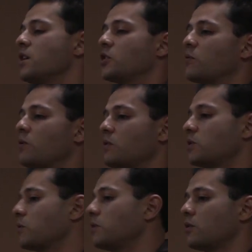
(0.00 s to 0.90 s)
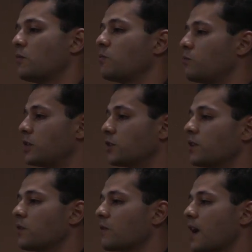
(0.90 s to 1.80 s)
So we
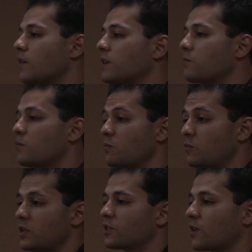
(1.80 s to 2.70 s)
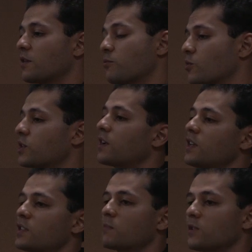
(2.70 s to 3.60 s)
took it around and we started approaching
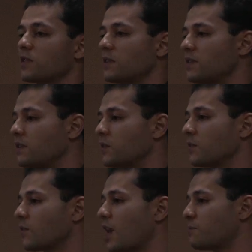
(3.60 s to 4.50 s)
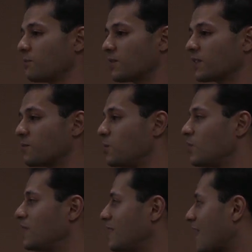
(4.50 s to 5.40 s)
customers. And a lot of people in the
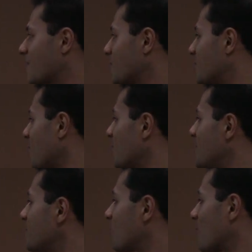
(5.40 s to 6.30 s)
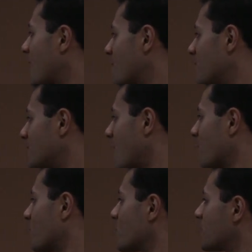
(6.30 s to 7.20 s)
community, actually Tony's program, the
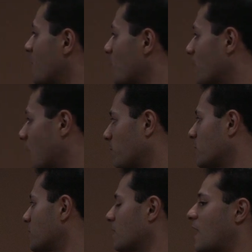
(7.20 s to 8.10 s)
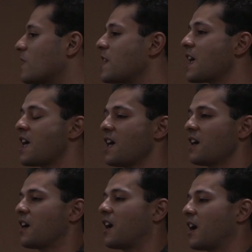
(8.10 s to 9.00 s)
Talent First Network, helped us a lot.
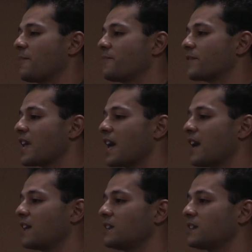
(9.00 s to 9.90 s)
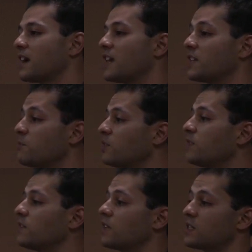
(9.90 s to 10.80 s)
They
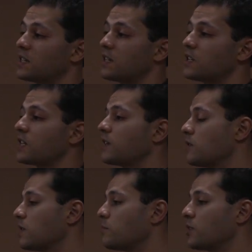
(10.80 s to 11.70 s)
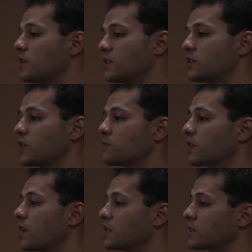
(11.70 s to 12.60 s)
believed in us, and they said, they put us in touch
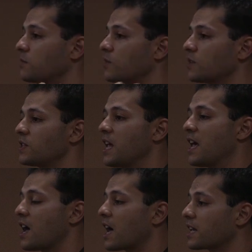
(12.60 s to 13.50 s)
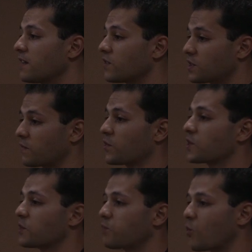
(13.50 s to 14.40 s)
with customers, gave us our
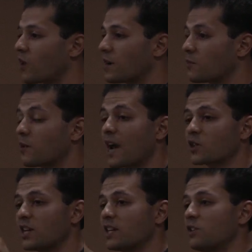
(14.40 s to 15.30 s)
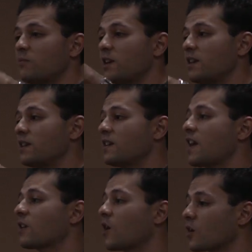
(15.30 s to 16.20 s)
first support. We were actually incubated in
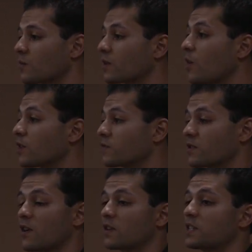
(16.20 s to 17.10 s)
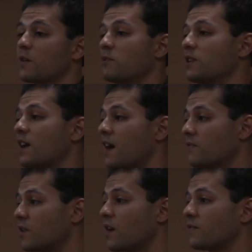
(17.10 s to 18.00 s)
Algonquin College for the longest time. We didn't
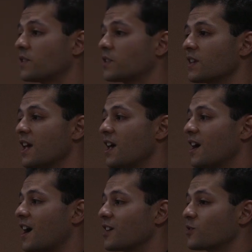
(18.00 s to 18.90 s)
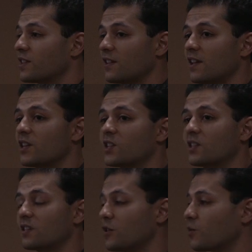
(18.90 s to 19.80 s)
have an office, so they let
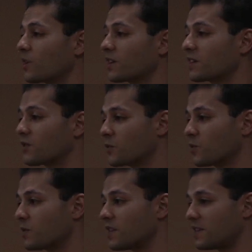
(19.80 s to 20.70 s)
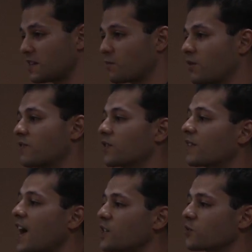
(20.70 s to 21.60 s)
us, work through in one of their
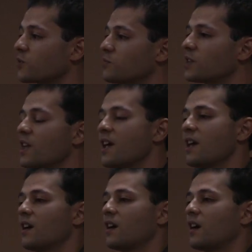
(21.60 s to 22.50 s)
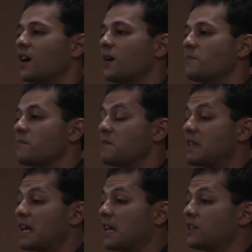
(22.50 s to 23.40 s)
classrooms.
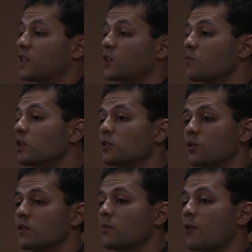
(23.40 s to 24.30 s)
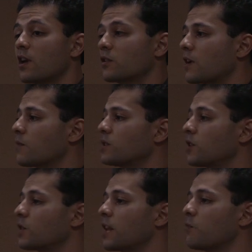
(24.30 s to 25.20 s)
And essentially, we turned the product around. We
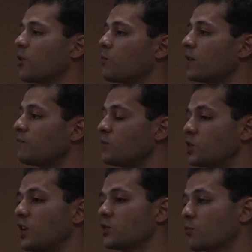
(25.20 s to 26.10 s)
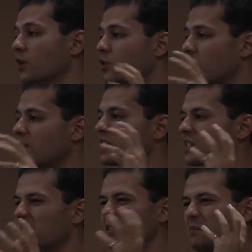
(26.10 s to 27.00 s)
said, okay, well, what if we changed the word
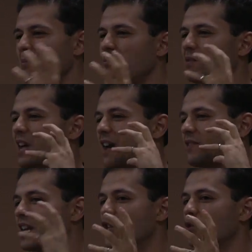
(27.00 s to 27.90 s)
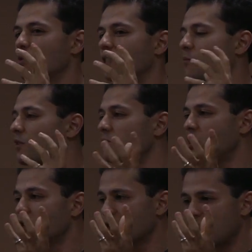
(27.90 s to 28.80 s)
criticism? Because people have an issue with that. What if
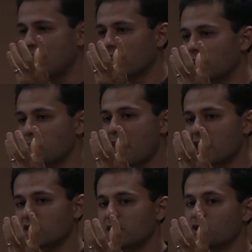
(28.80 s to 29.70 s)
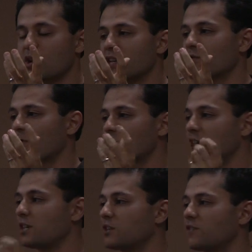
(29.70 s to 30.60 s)
we just magically
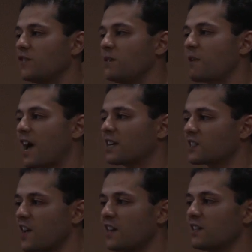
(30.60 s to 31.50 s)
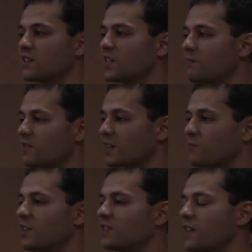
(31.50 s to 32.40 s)
transformed it into feedback? It's kind of the same
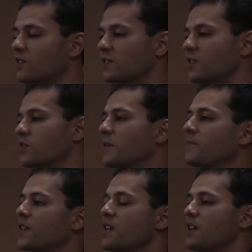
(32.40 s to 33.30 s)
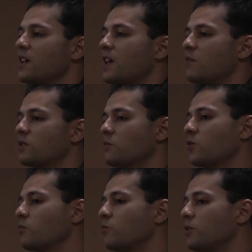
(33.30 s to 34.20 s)
thing, but it sounds nicer. And we said, well,